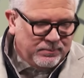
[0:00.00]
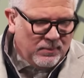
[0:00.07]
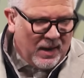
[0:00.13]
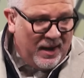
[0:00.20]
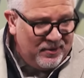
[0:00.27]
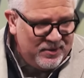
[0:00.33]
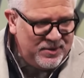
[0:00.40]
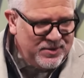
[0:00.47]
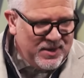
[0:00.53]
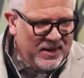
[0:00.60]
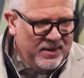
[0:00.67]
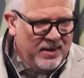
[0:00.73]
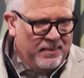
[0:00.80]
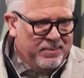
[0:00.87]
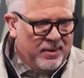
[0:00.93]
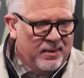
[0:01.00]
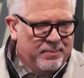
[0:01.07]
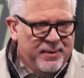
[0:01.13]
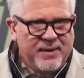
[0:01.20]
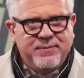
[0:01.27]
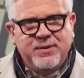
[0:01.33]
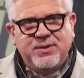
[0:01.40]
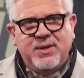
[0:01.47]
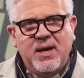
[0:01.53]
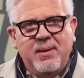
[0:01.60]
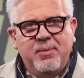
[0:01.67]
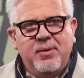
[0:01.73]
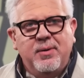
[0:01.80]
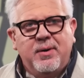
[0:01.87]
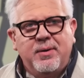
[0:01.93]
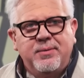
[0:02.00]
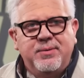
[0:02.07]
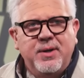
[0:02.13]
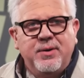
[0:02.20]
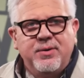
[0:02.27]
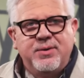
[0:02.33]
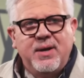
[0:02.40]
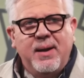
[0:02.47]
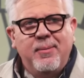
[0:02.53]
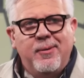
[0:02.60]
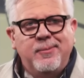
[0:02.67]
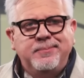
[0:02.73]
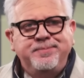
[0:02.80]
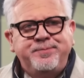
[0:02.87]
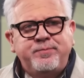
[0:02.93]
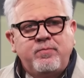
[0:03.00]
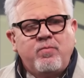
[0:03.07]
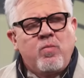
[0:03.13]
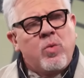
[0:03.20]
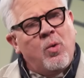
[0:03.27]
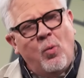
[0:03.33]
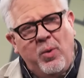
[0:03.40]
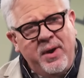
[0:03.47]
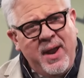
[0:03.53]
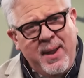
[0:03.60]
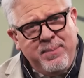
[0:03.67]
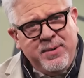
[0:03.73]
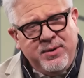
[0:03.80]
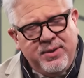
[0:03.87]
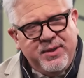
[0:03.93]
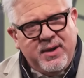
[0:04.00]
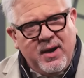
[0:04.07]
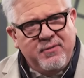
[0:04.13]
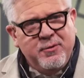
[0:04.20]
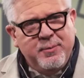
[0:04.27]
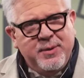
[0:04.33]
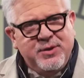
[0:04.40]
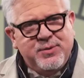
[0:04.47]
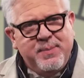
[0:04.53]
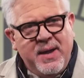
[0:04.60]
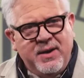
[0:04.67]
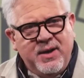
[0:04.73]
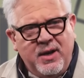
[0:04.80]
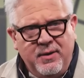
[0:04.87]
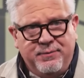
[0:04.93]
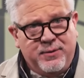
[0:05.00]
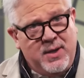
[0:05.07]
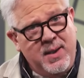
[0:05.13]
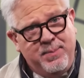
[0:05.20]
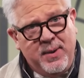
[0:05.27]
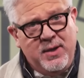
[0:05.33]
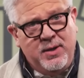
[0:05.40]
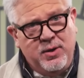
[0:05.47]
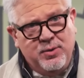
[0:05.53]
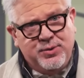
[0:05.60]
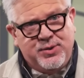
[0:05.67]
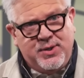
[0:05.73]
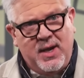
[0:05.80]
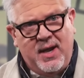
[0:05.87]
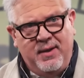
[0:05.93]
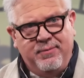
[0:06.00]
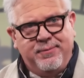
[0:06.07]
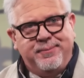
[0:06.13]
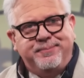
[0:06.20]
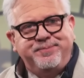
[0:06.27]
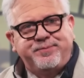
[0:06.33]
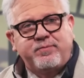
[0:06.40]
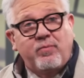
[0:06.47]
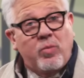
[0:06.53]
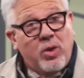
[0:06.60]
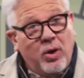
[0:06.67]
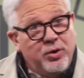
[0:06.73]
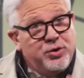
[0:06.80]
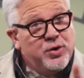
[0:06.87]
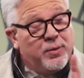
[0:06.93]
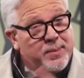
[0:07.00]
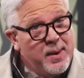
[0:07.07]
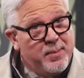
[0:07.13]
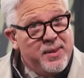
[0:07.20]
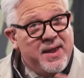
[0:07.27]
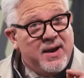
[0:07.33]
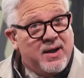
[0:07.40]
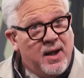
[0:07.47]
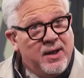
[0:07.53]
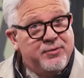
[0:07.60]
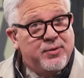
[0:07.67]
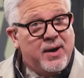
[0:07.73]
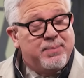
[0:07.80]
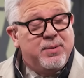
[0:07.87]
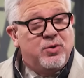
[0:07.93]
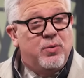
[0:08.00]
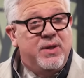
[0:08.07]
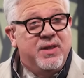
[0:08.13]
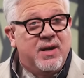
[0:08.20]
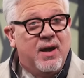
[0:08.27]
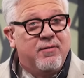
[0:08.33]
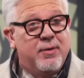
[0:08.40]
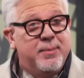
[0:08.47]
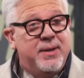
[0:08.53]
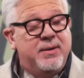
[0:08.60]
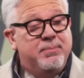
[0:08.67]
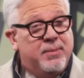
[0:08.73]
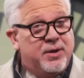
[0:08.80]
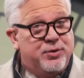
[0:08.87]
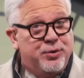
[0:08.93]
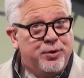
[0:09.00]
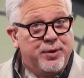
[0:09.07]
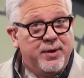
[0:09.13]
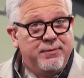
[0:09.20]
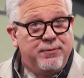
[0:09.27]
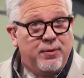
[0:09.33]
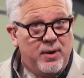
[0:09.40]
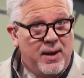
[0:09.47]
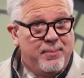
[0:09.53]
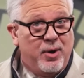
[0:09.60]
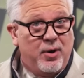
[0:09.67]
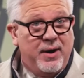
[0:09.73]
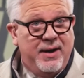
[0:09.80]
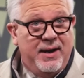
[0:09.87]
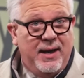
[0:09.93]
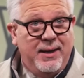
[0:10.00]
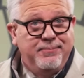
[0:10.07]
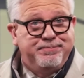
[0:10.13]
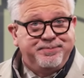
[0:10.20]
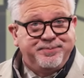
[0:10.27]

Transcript: How did this end up on our breakfast table or dinner table? What happened to the government's mandate of keeping you safe? You remember that contract between the government and Moderna for mRNA